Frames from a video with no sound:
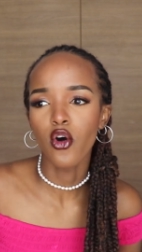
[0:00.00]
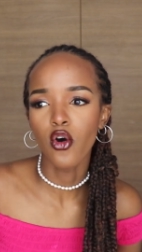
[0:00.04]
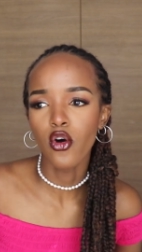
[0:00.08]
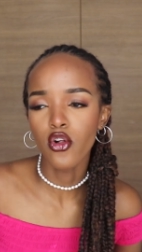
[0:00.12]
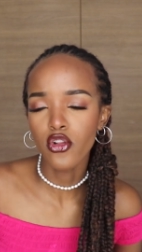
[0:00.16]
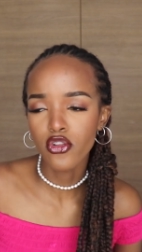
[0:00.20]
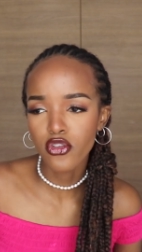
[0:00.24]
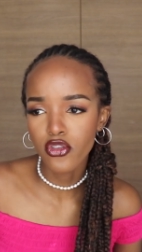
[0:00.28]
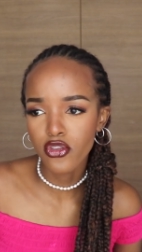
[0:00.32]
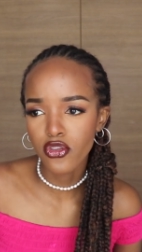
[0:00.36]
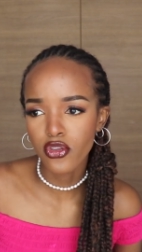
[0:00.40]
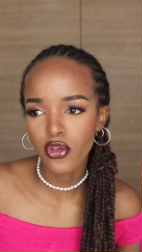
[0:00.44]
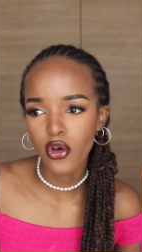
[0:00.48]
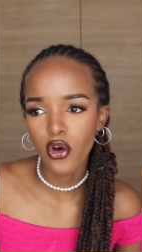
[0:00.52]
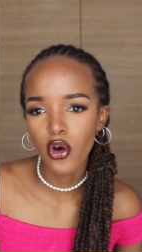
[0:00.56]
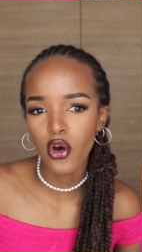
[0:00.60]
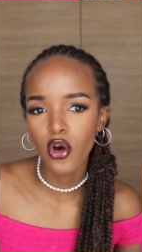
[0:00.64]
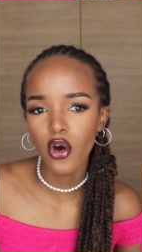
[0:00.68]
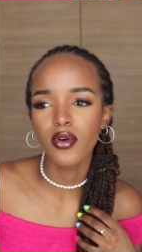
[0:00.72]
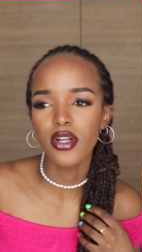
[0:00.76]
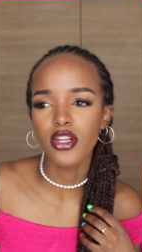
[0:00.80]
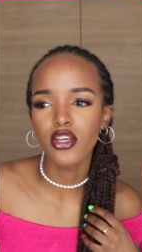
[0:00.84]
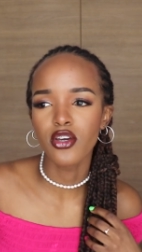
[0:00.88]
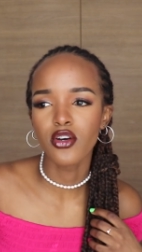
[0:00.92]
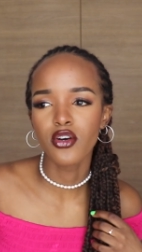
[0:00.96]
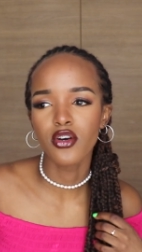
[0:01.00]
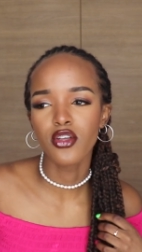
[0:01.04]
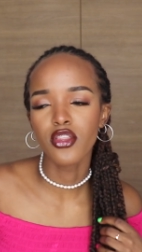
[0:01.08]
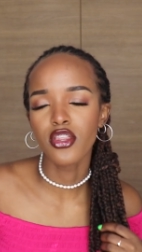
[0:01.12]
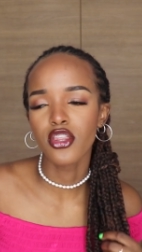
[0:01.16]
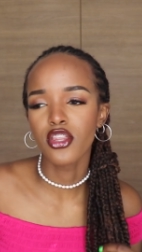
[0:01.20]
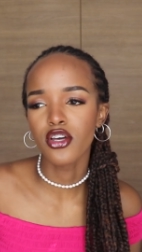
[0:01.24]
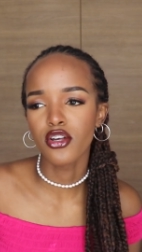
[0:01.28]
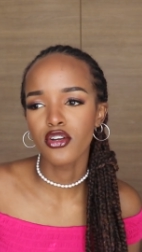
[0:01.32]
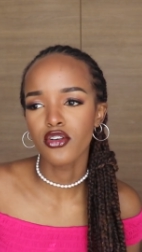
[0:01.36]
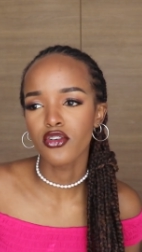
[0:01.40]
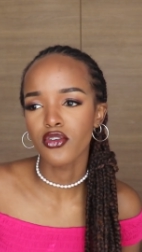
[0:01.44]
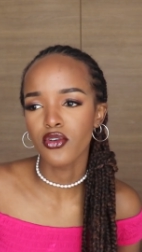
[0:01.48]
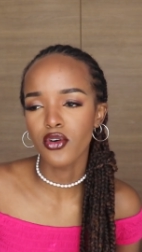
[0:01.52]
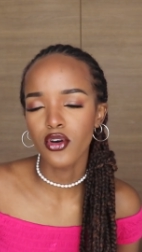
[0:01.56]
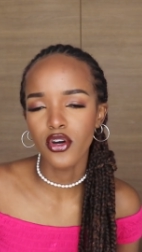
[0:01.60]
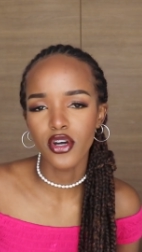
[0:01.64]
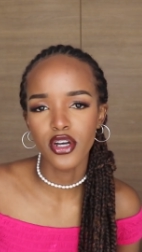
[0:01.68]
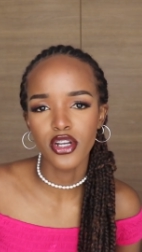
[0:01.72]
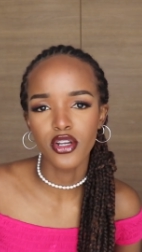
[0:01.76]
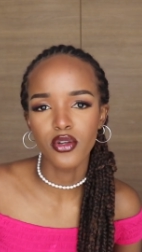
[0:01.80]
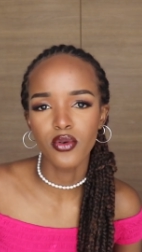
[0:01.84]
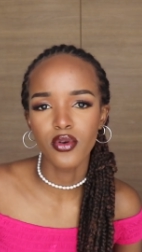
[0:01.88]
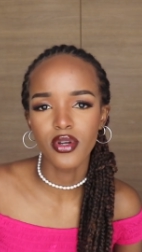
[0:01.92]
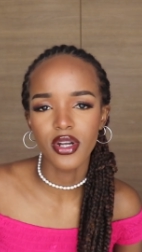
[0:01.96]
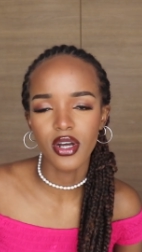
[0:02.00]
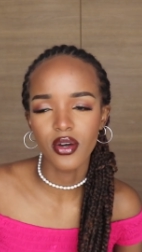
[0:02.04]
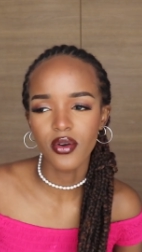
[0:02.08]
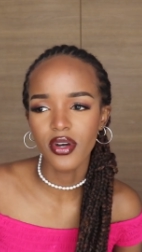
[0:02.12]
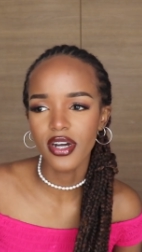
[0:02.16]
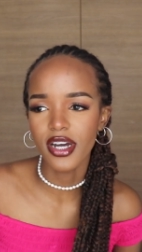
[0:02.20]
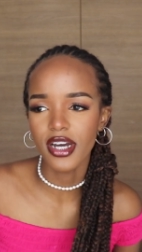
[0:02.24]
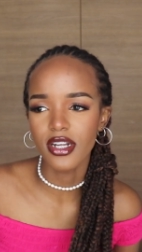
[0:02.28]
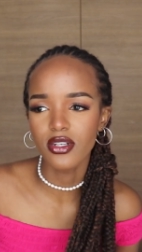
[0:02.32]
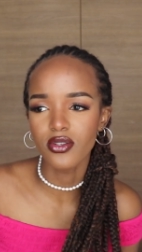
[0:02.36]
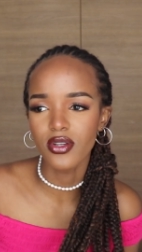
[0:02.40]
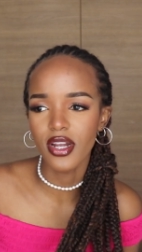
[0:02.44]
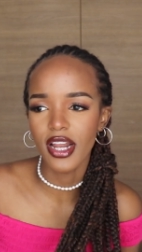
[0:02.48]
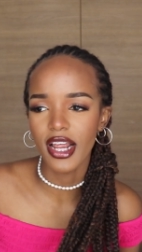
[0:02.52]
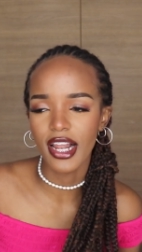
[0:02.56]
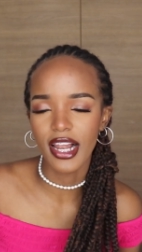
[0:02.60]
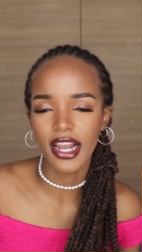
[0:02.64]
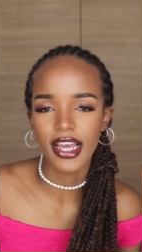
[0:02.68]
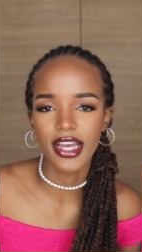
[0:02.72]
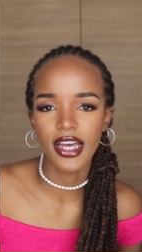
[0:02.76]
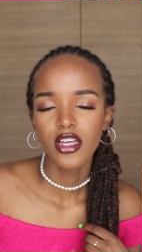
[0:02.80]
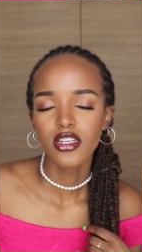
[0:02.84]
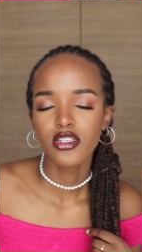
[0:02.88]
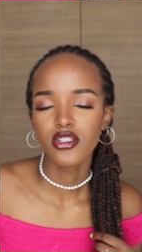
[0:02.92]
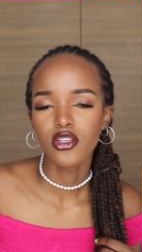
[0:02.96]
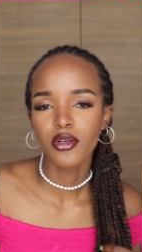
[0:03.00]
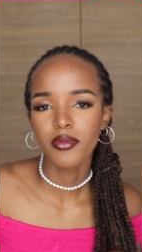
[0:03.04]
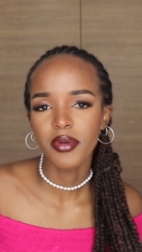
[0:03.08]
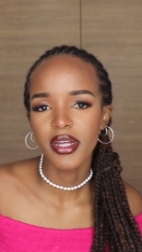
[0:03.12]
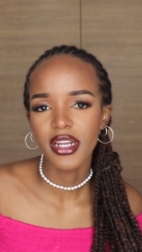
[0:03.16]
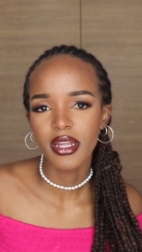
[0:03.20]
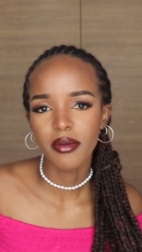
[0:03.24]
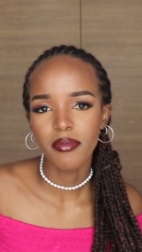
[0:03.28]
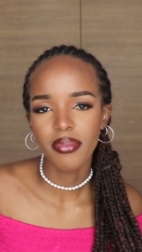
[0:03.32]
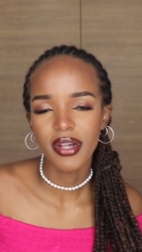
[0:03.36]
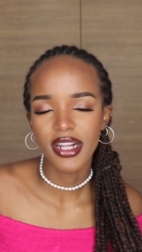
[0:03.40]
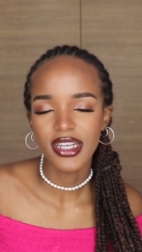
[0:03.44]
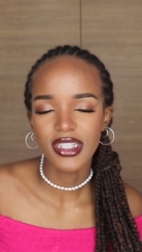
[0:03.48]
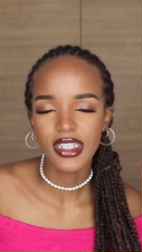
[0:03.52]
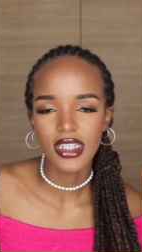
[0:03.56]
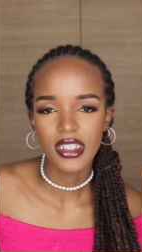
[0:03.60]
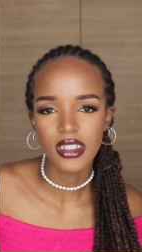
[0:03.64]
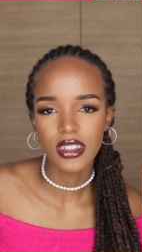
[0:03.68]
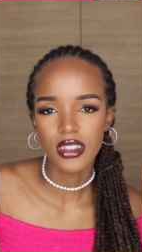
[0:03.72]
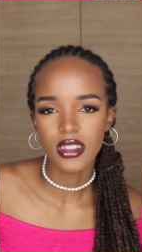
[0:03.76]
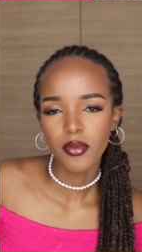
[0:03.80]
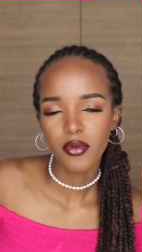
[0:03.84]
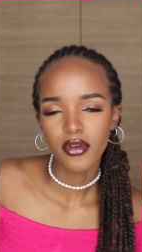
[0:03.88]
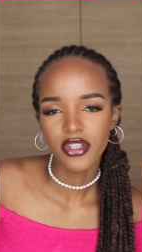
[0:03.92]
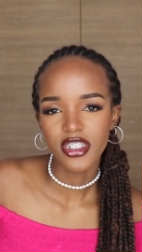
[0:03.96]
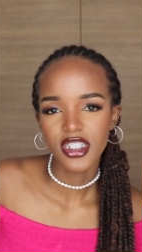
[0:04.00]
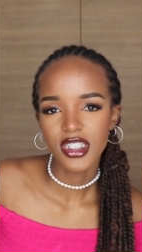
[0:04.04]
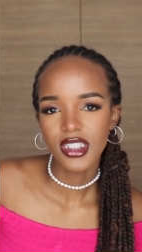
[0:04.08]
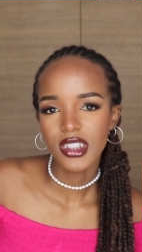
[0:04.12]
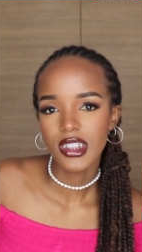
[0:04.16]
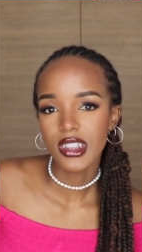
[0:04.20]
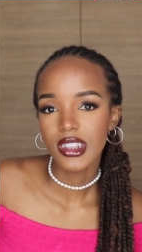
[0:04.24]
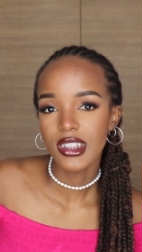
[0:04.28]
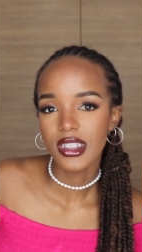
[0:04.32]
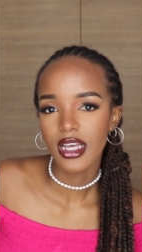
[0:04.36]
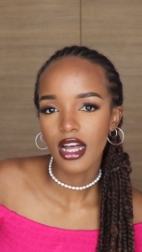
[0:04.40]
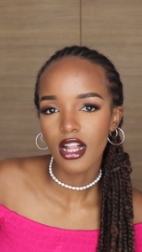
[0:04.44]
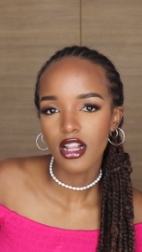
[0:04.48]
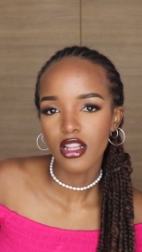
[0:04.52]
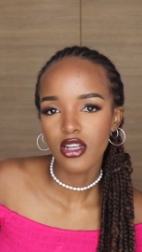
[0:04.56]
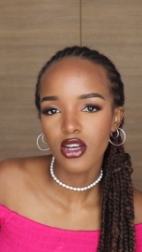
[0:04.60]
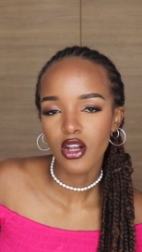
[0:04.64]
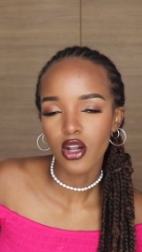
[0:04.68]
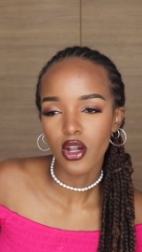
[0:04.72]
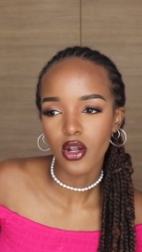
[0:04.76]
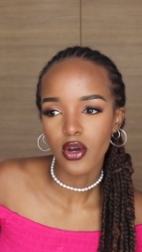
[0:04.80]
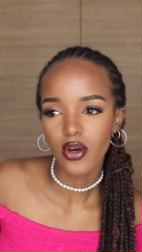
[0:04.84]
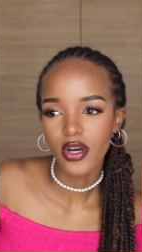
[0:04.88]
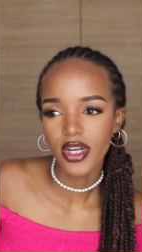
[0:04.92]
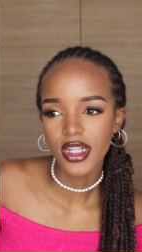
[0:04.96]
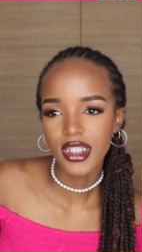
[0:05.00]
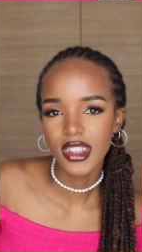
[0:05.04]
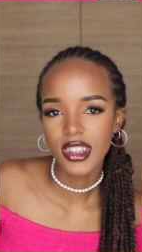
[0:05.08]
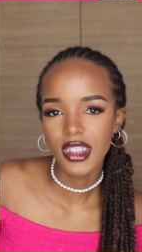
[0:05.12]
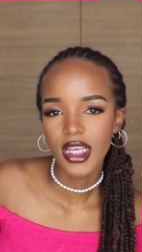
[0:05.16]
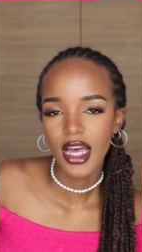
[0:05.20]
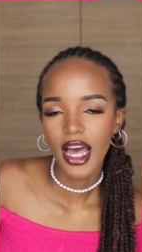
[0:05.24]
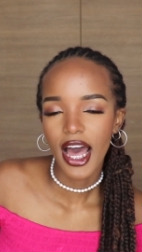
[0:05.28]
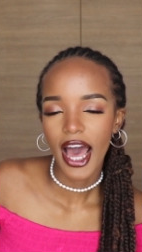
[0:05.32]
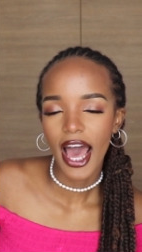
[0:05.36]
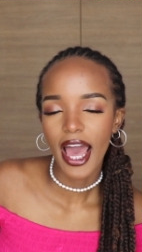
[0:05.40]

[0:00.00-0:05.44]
also when you're on the road kuna like so many places people just sell clothes